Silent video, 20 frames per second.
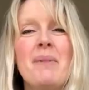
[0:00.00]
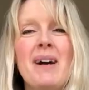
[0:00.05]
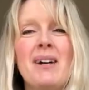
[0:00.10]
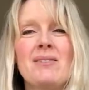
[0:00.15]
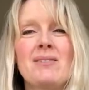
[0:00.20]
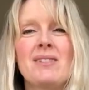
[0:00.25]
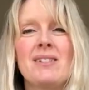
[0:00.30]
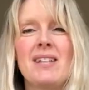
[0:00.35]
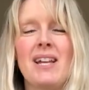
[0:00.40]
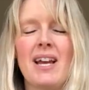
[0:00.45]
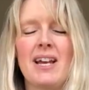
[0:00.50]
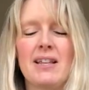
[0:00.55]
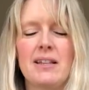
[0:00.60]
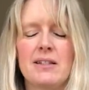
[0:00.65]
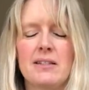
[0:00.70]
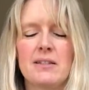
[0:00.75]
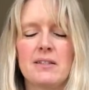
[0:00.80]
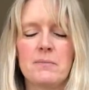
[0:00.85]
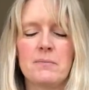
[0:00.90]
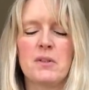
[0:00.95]
about today,
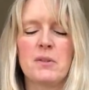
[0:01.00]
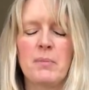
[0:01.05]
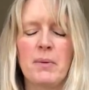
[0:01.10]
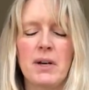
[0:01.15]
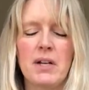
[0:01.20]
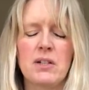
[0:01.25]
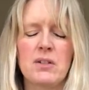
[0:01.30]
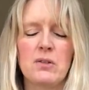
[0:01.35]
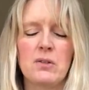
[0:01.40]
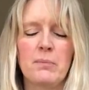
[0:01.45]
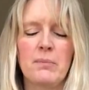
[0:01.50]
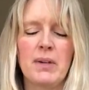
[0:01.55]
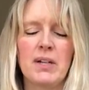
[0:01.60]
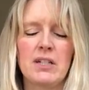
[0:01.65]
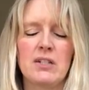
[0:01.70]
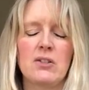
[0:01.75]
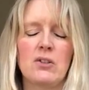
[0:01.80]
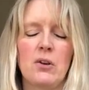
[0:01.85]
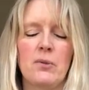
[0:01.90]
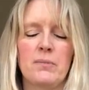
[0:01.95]
there's some spiritual
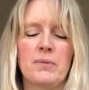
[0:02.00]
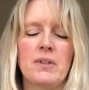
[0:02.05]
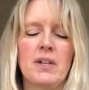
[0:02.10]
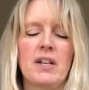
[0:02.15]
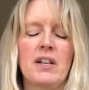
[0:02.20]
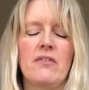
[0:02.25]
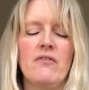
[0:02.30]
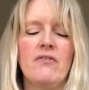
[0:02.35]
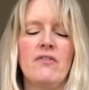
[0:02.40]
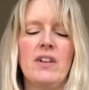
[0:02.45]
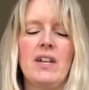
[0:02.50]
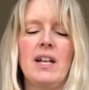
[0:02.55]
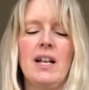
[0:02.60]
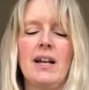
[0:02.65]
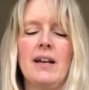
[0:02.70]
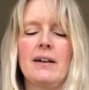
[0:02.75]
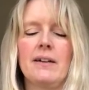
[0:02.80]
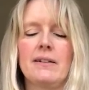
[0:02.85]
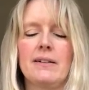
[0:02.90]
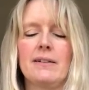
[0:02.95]
big jobs, I can feel
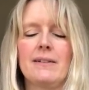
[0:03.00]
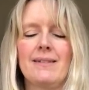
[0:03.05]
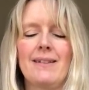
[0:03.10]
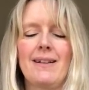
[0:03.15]
it.